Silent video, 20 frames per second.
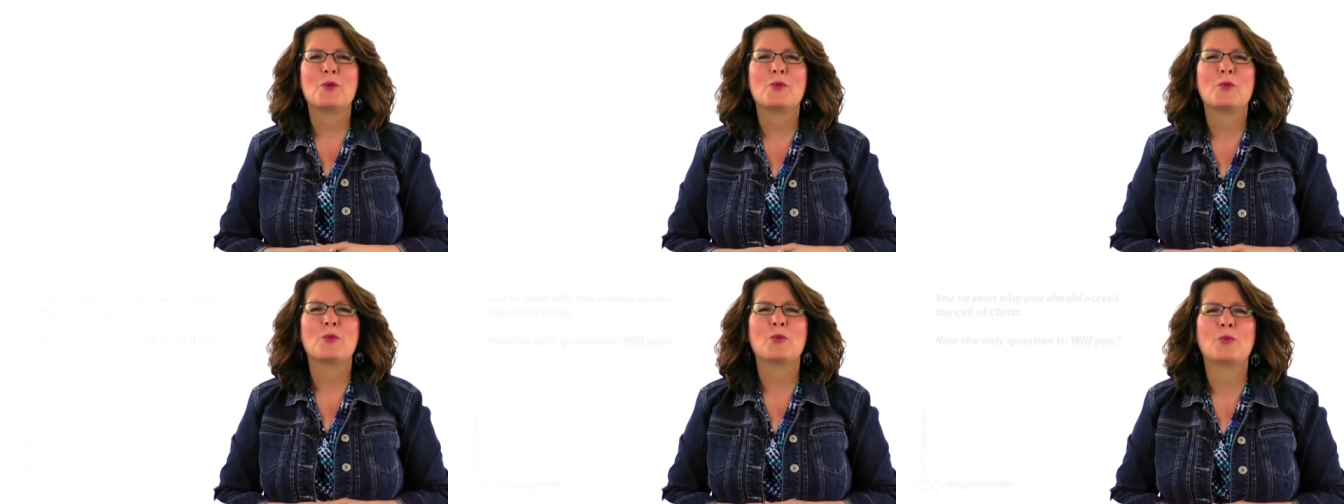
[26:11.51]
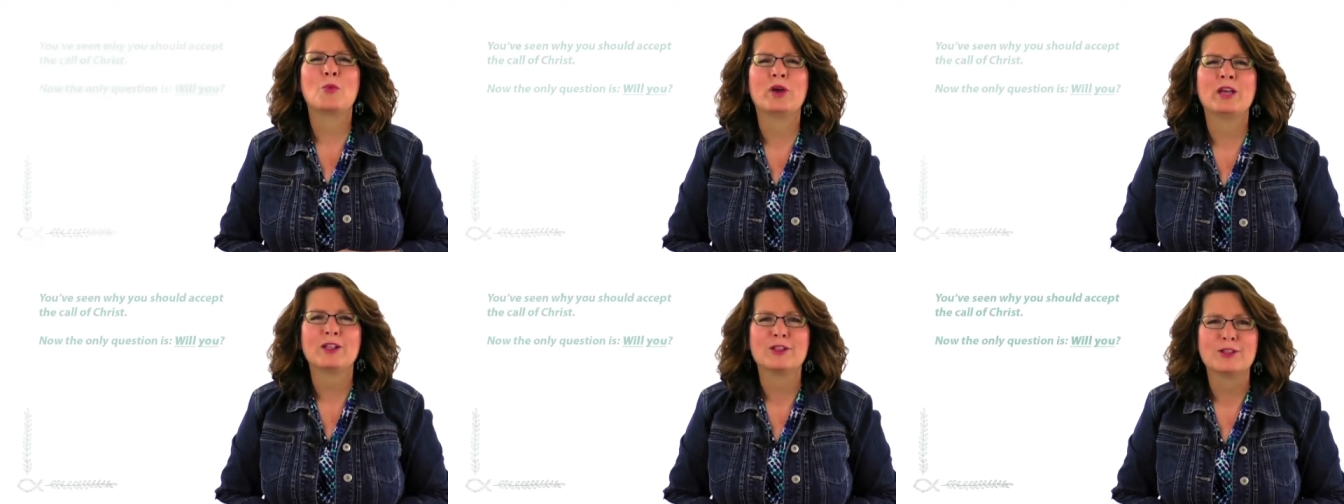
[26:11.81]

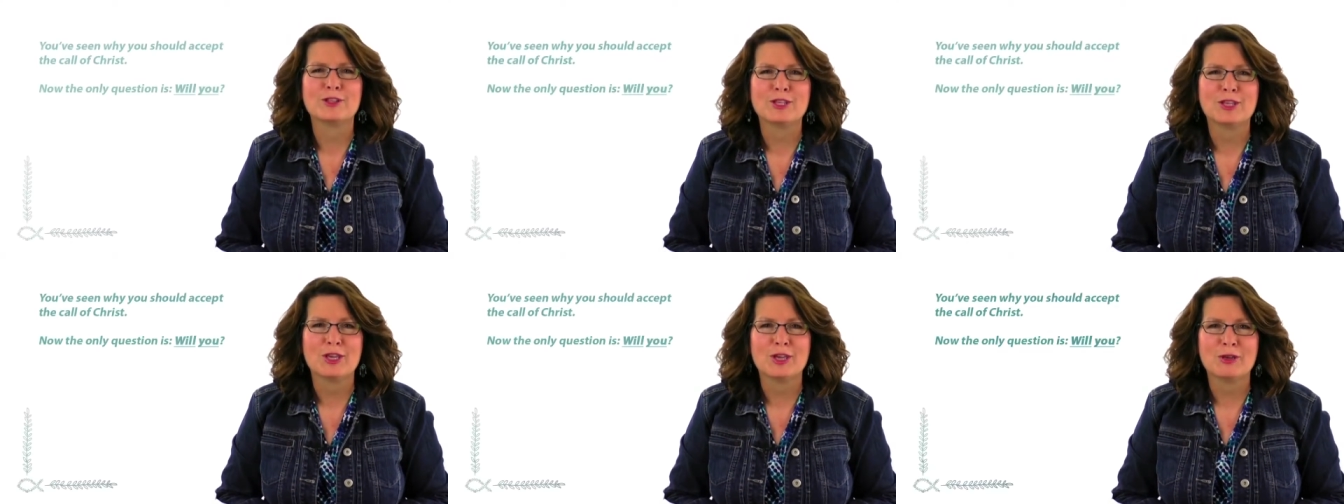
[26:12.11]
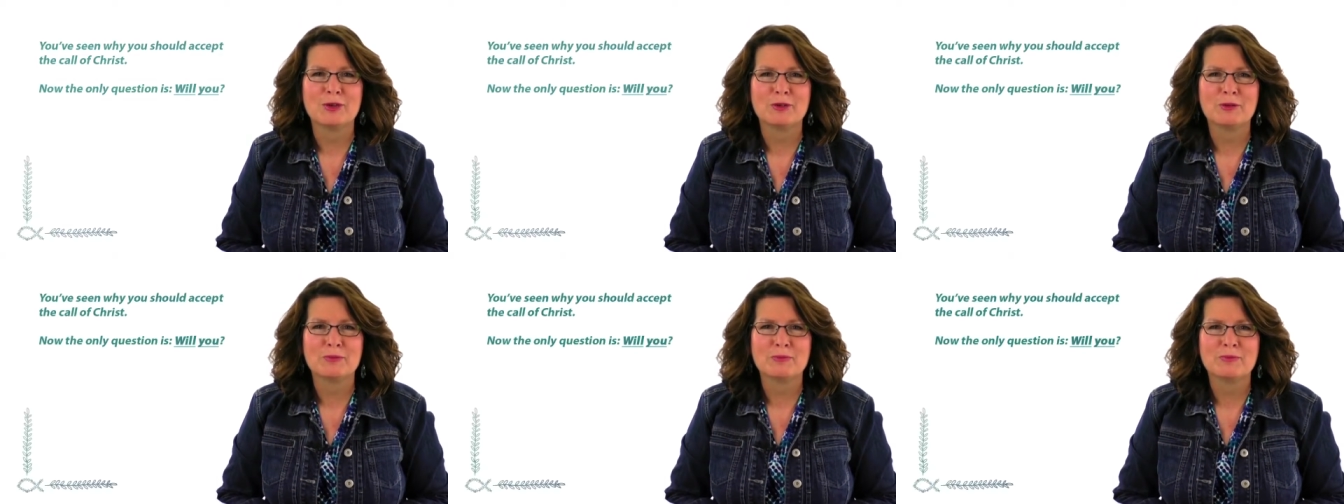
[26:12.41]
Will
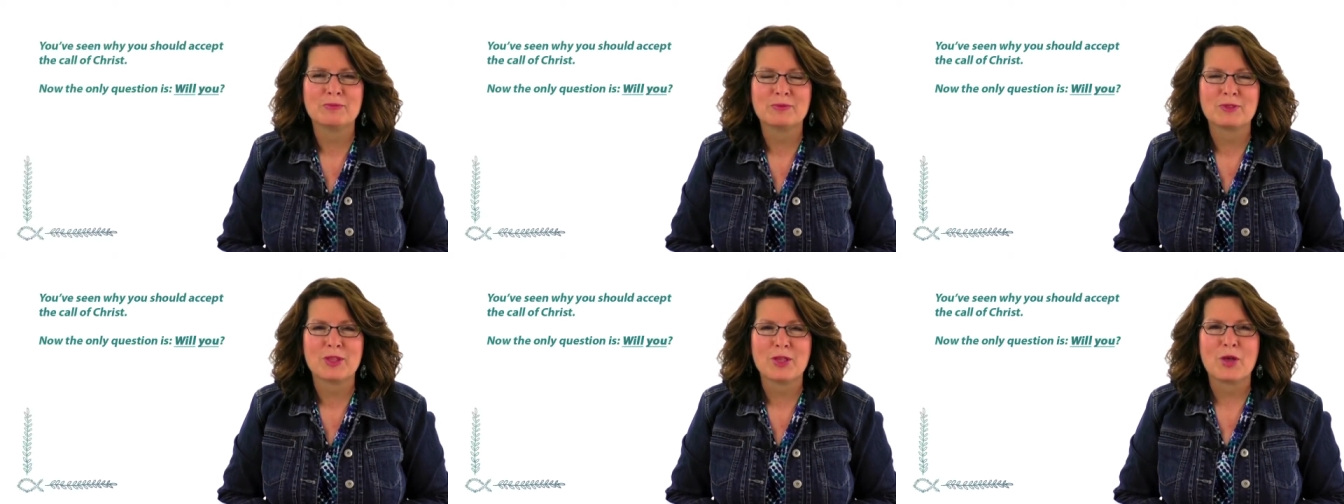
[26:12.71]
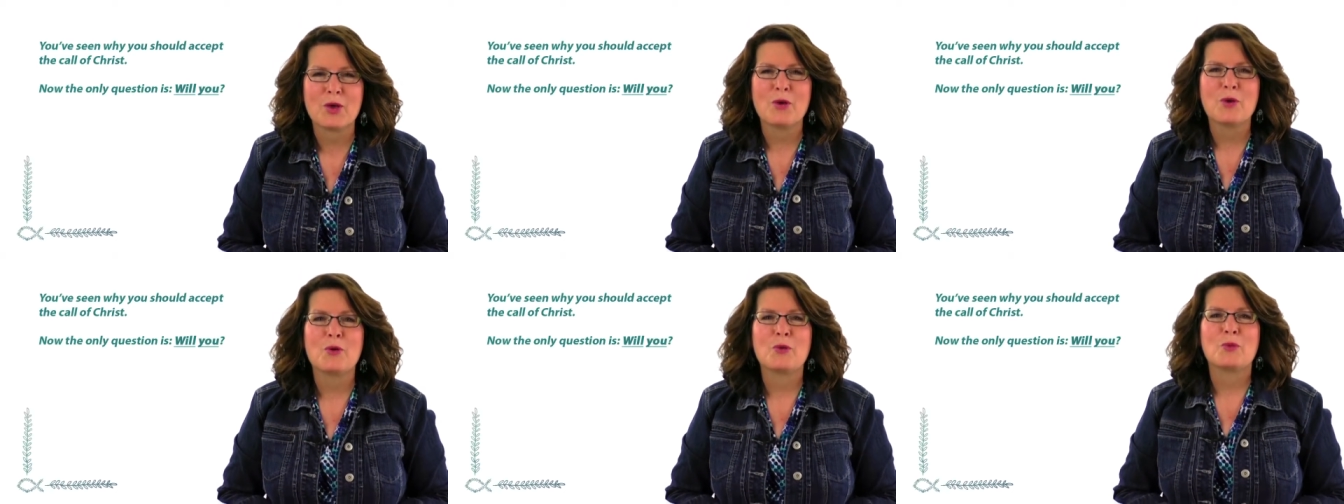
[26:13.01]
you?
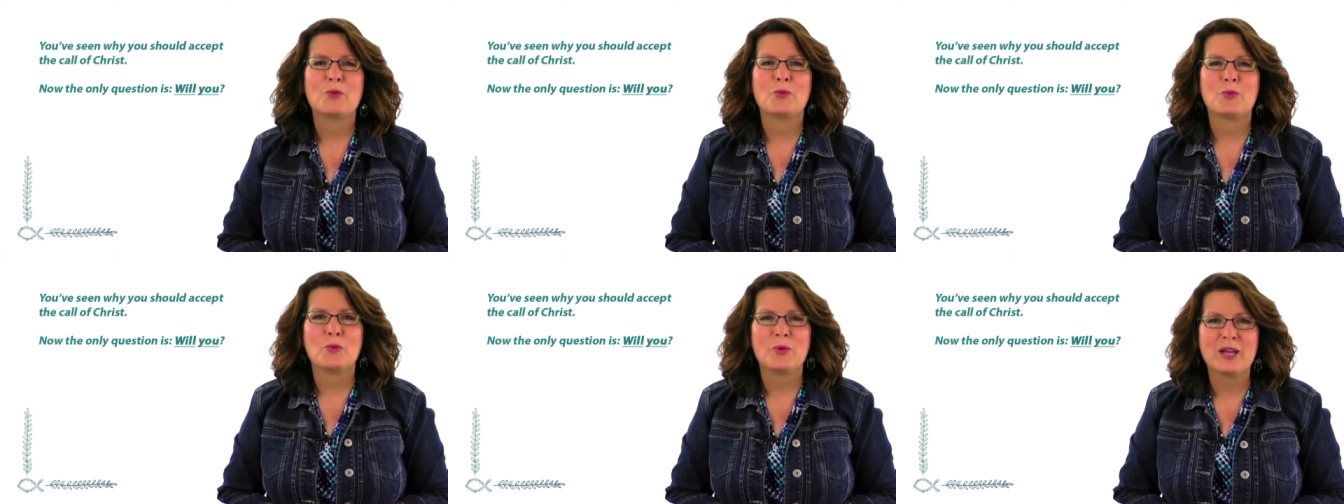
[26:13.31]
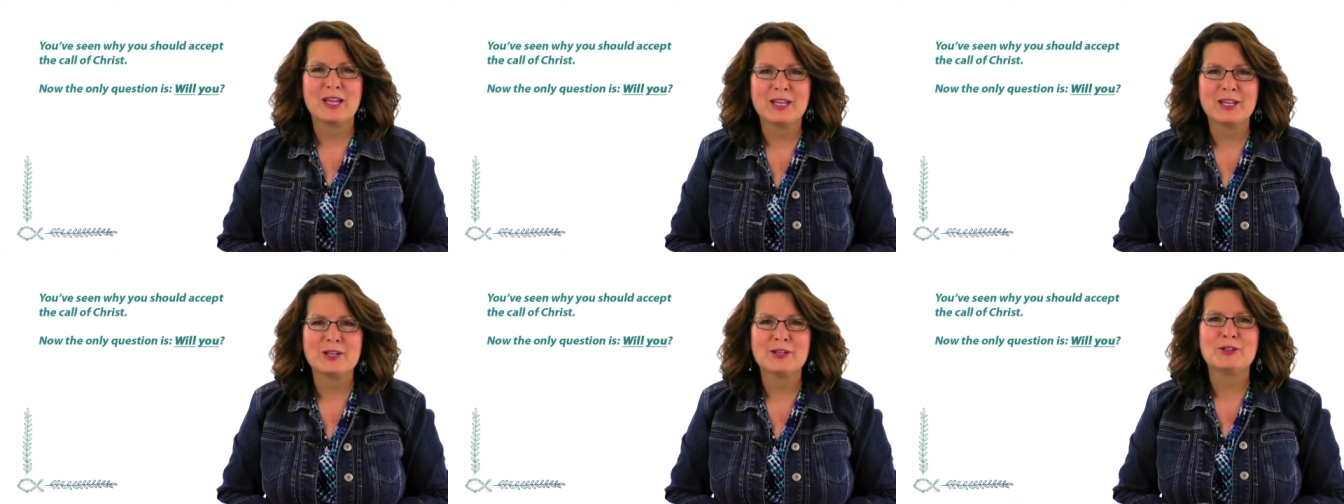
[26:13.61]

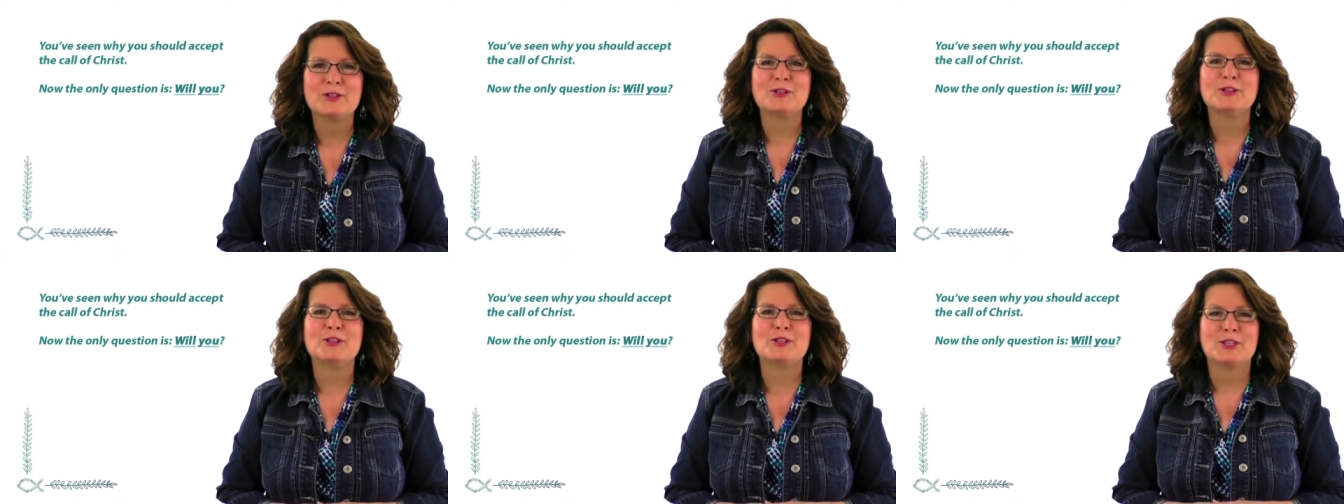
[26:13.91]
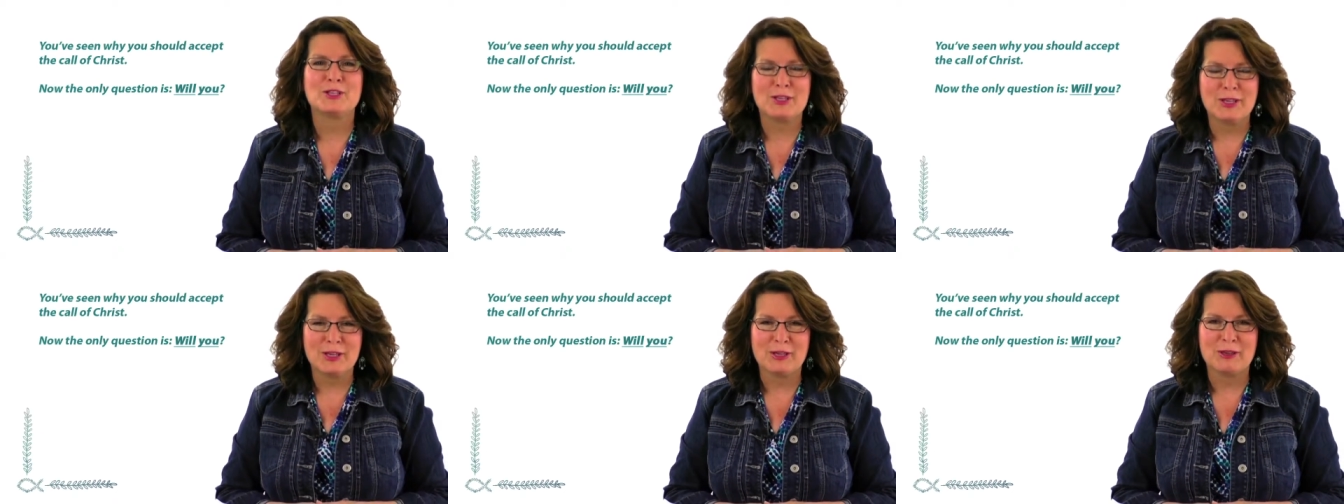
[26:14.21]
Will
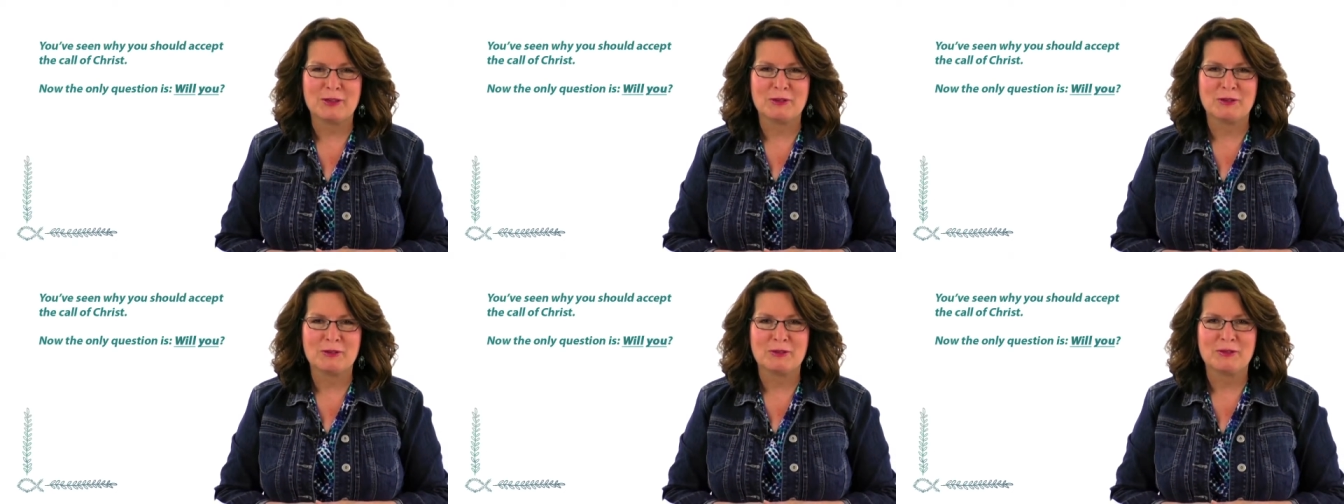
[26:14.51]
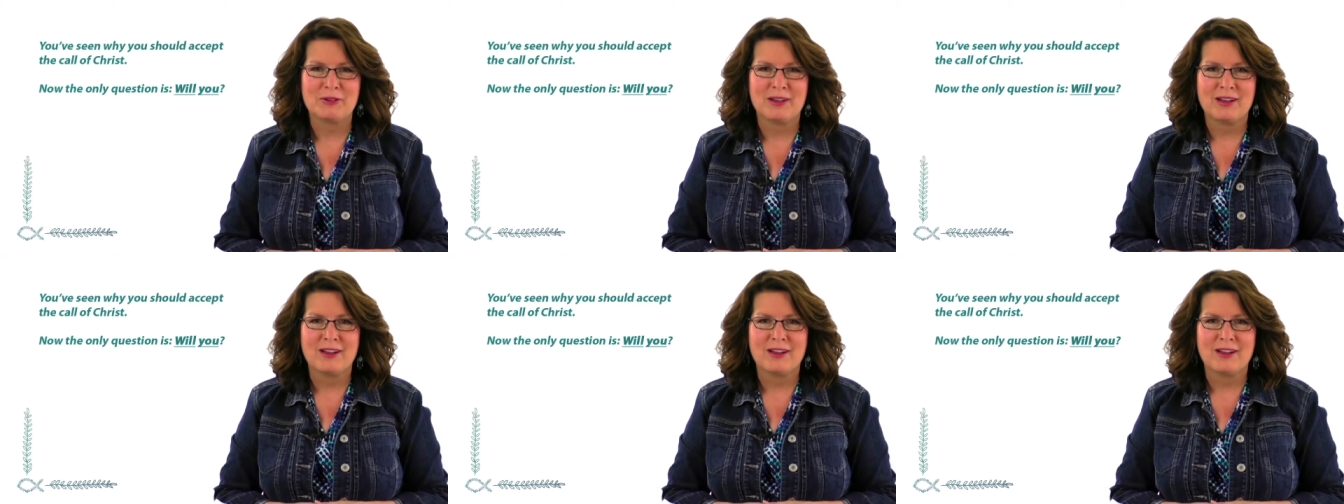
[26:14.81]
you